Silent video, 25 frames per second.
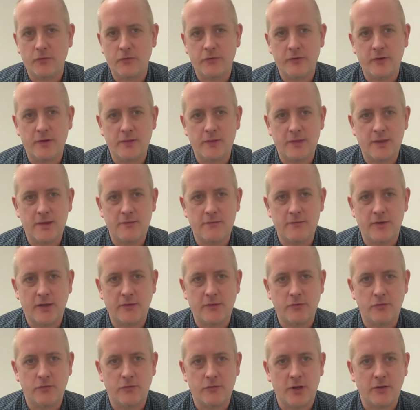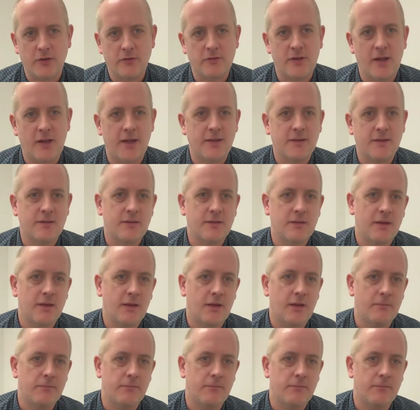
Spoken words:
obviously the Inflation Reduction Act